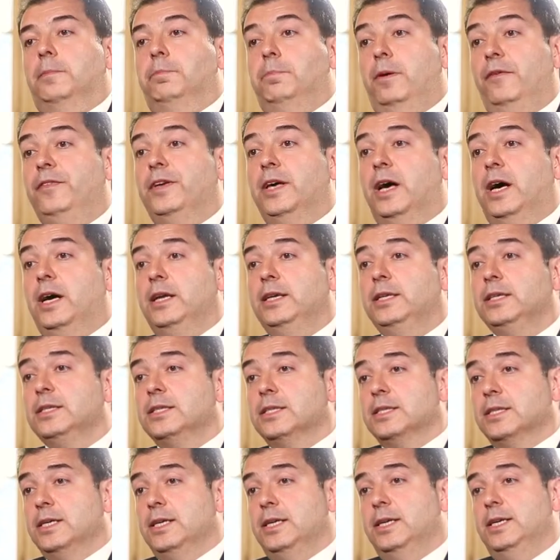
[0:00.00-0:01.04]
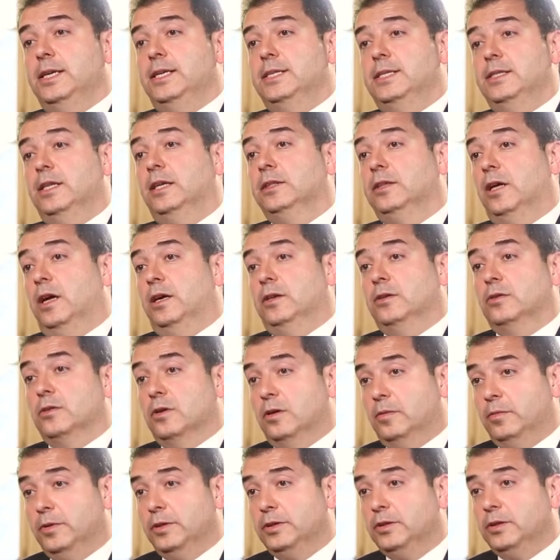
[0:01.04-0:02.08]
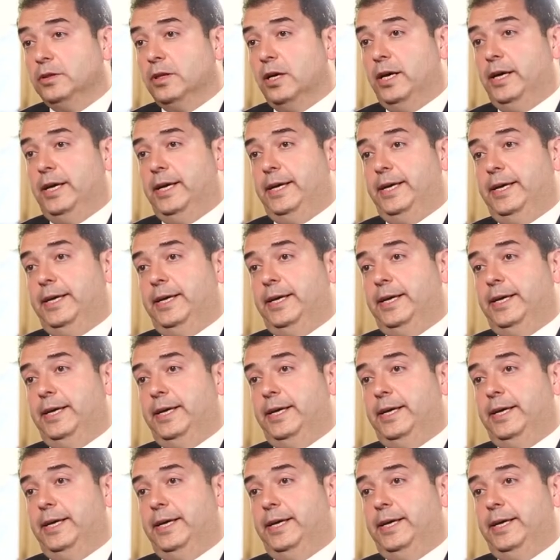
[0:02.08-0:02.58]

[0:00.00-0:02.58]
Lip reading: Puffy eyelids is not uncommon